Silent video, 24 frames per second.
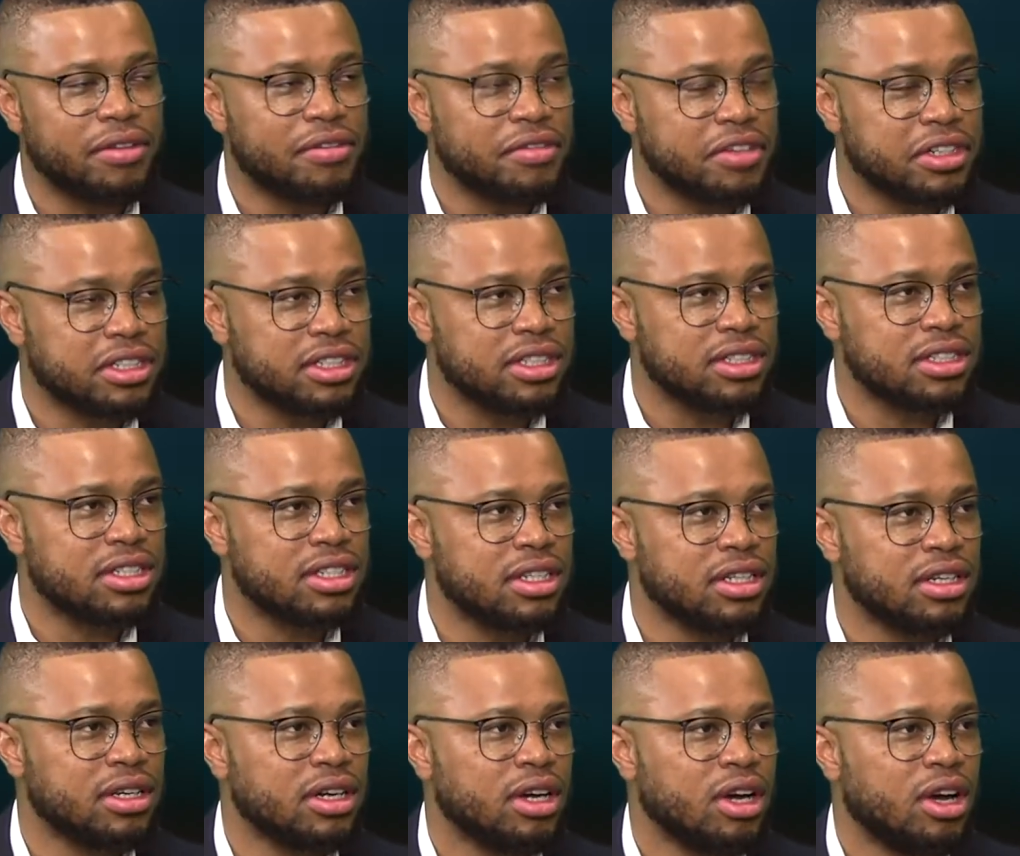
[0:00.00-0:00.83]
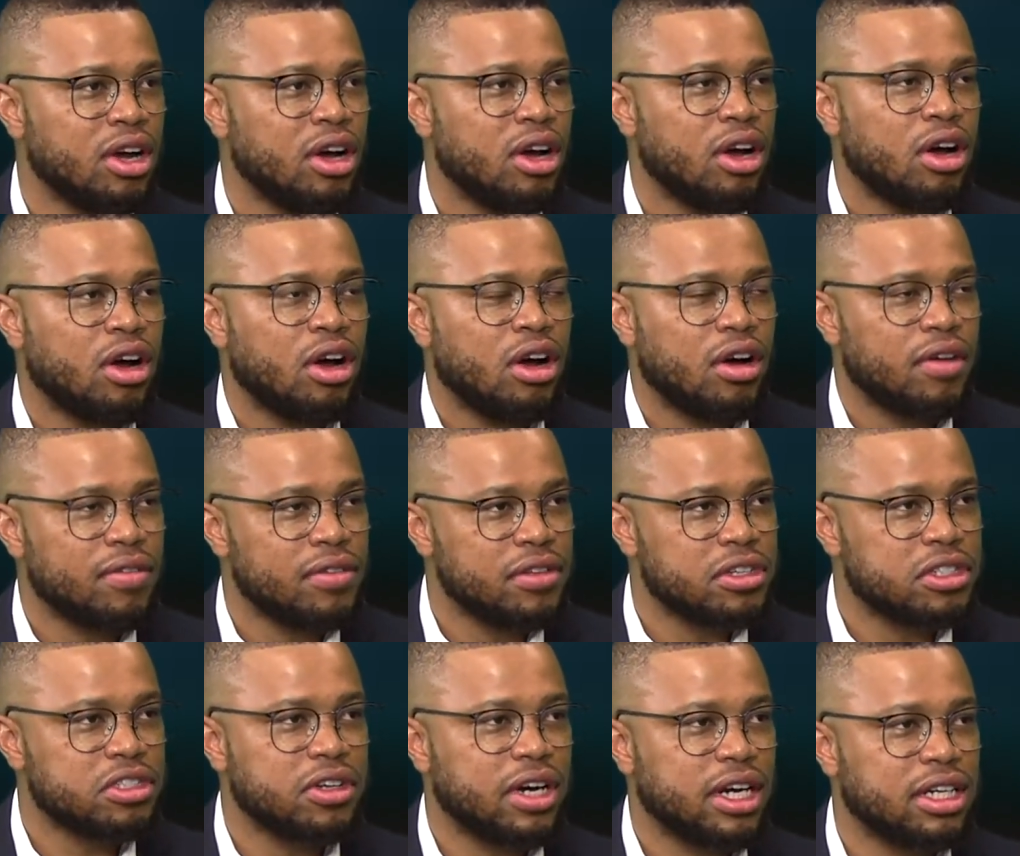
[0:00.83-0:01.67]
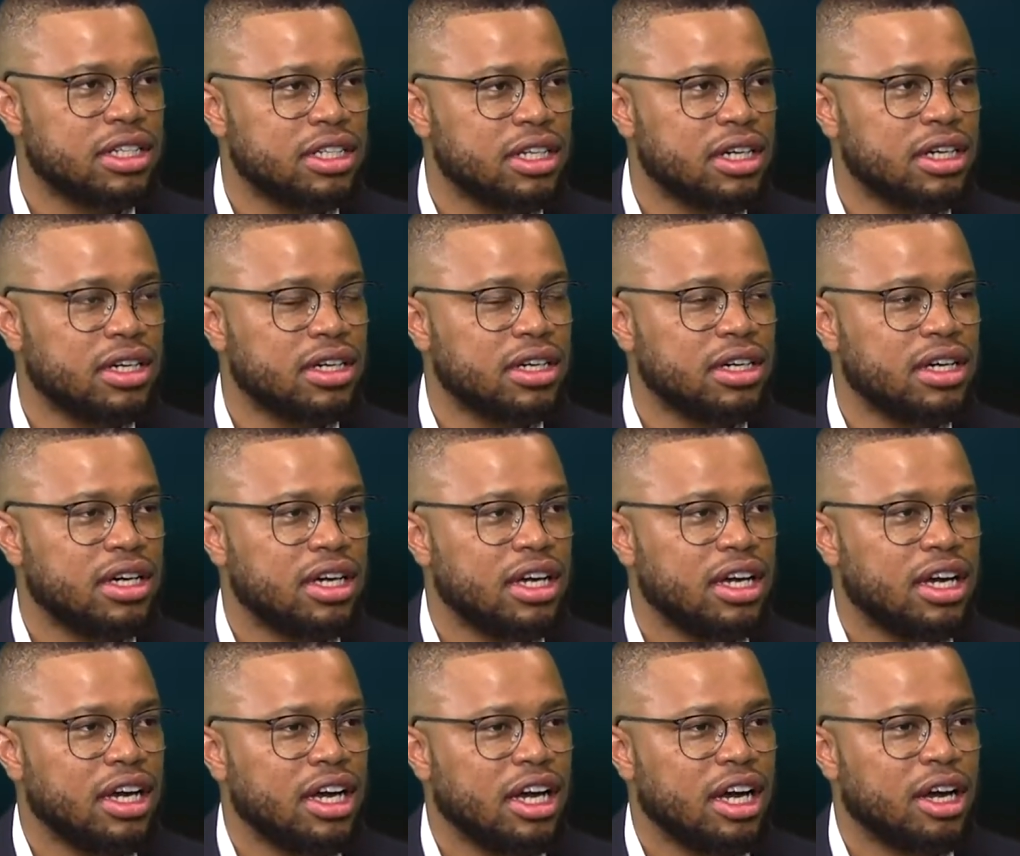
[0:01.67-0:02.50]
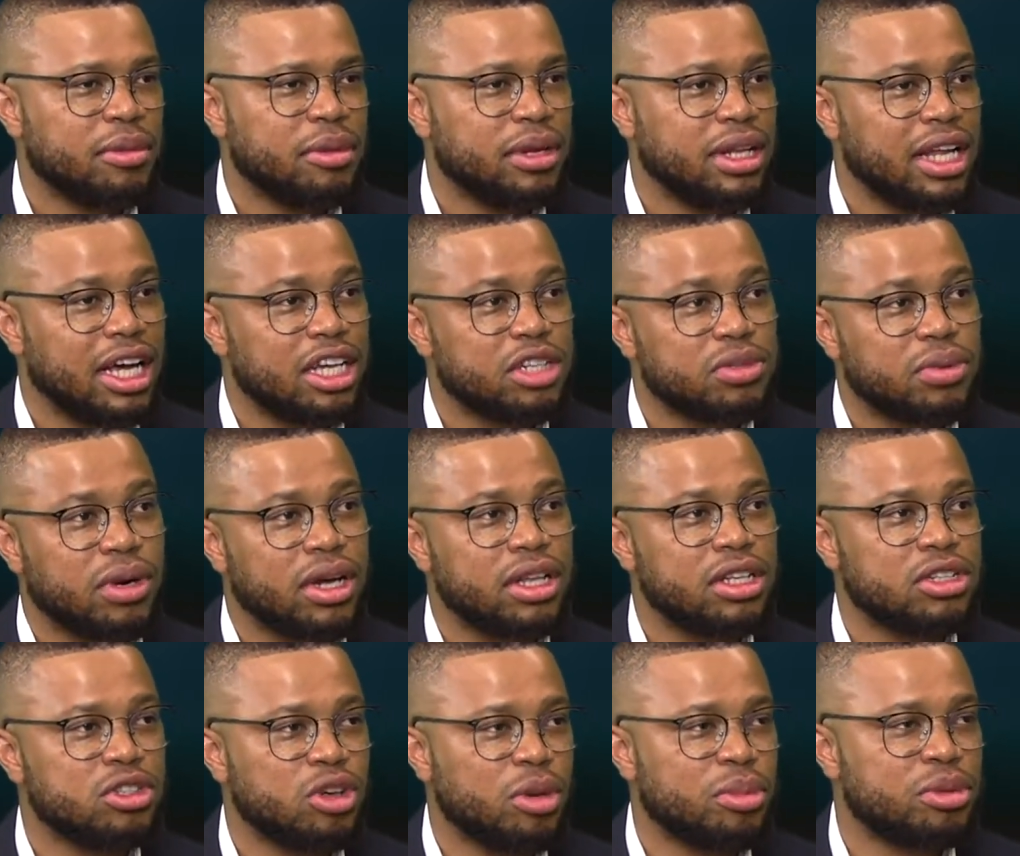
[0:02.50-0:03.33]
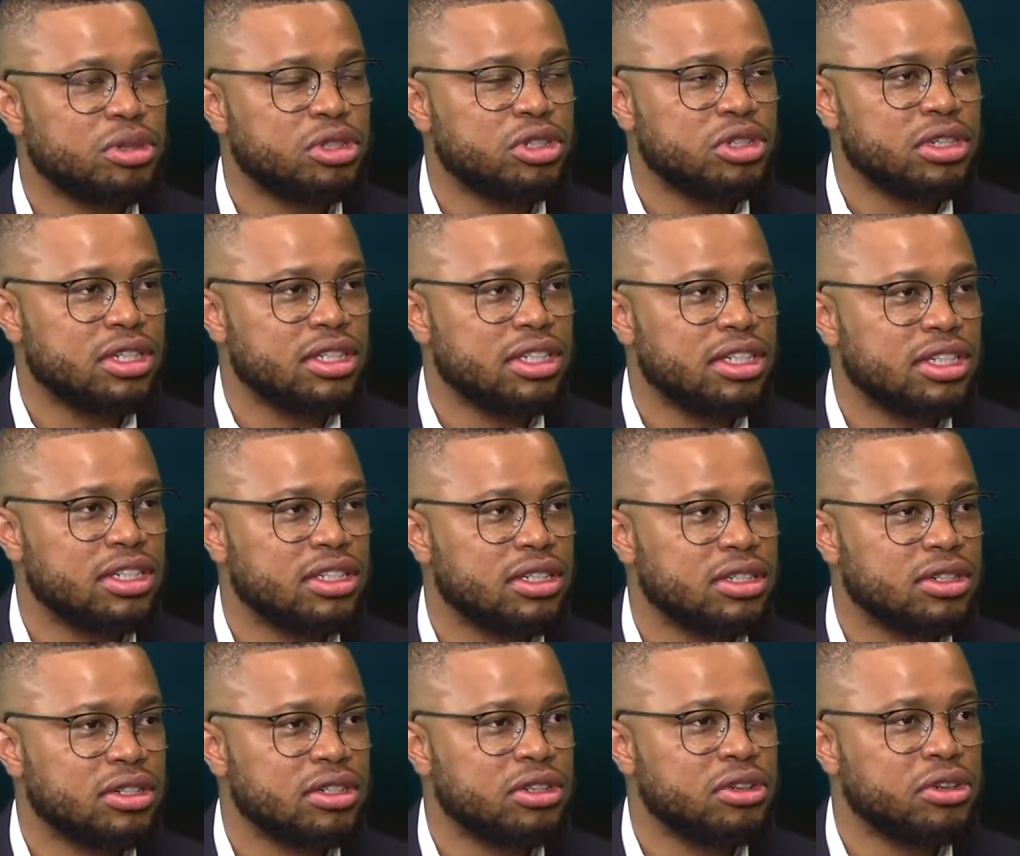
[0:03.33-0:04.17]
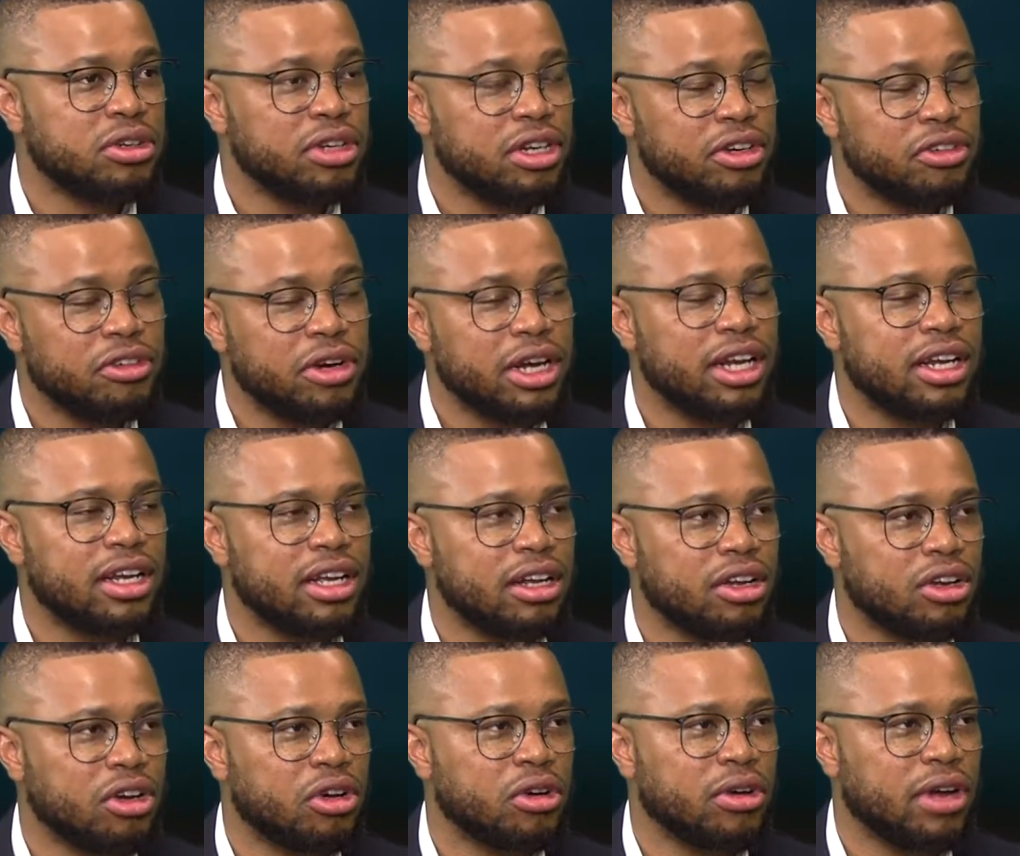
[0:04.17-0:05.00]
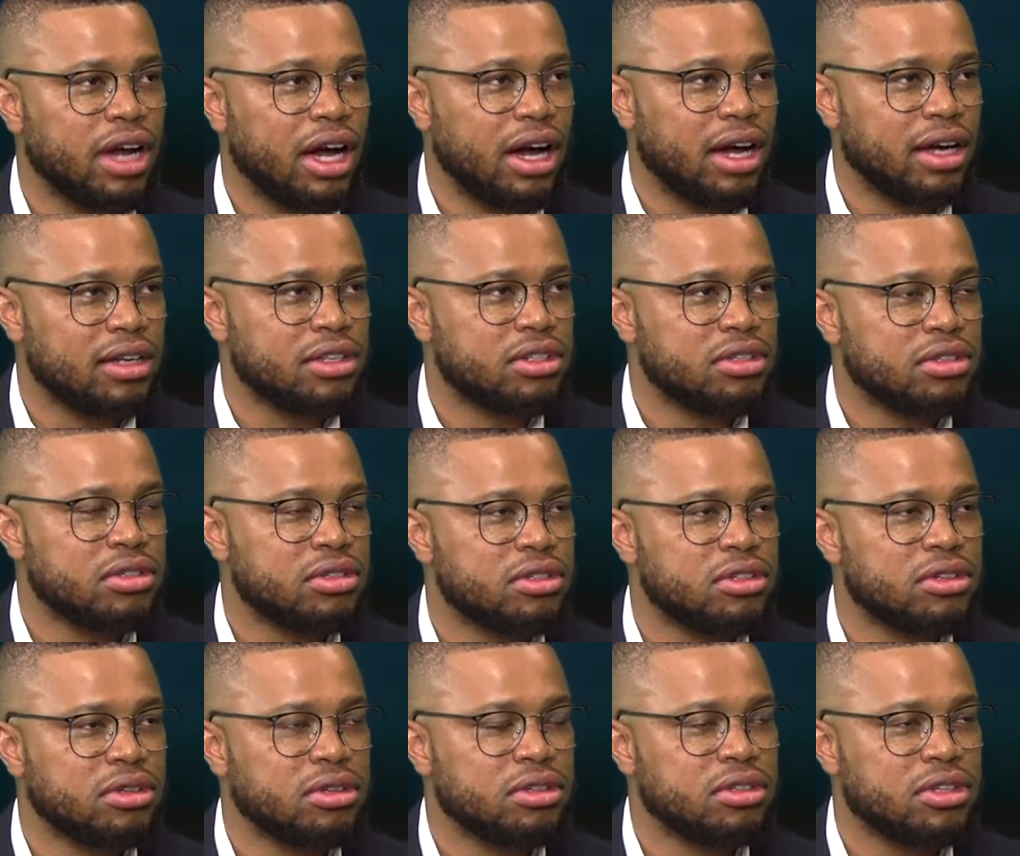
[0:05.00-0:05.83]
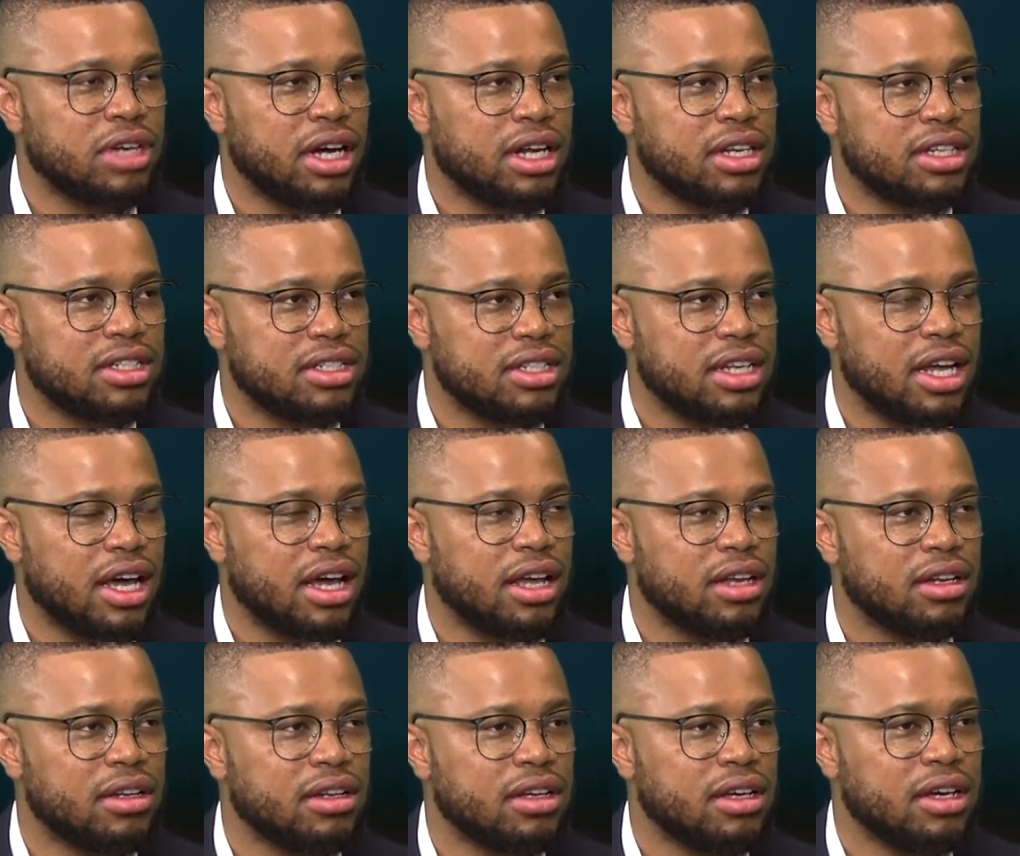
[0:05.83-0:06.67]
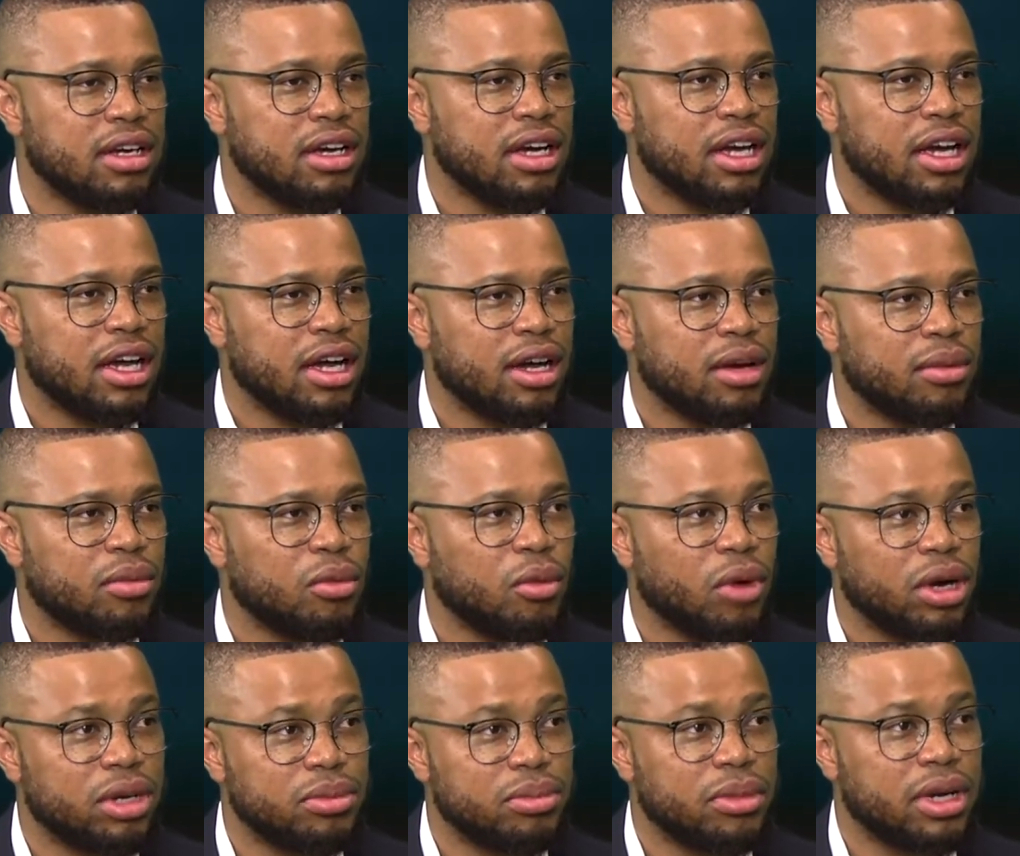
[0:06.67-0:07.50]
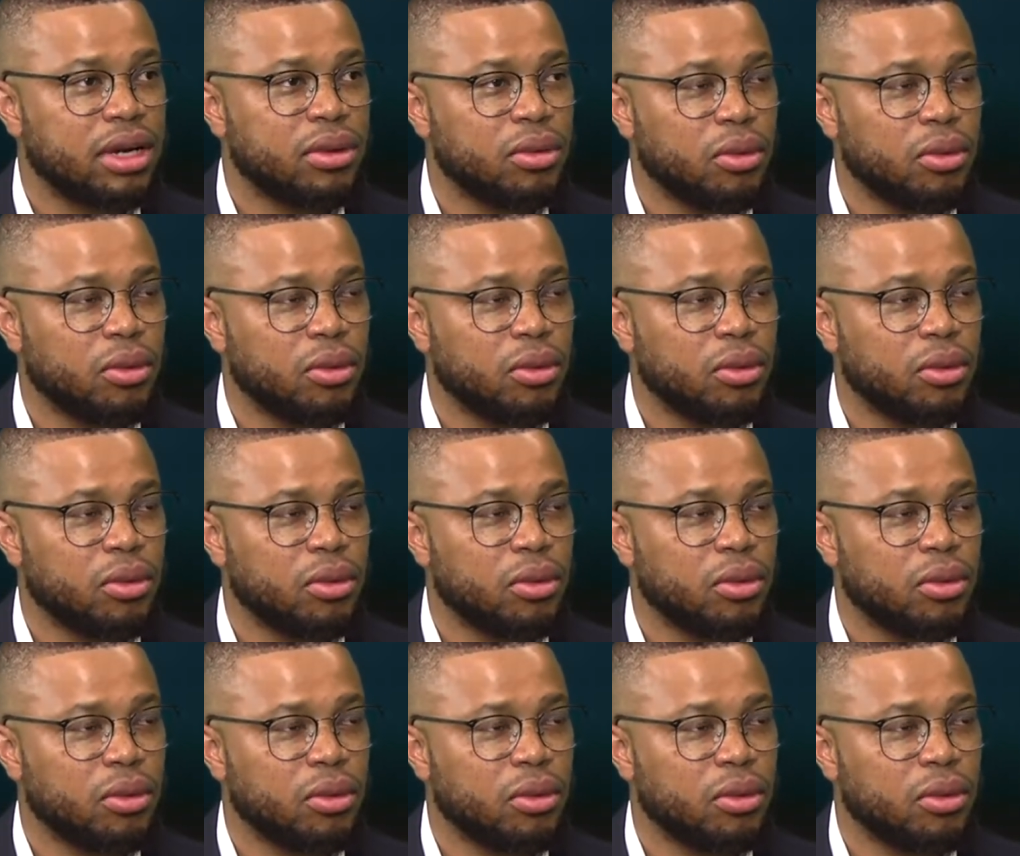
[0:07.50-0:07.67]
efficiency of the structure, and that's why these opportunities, you really need a good eye to understand what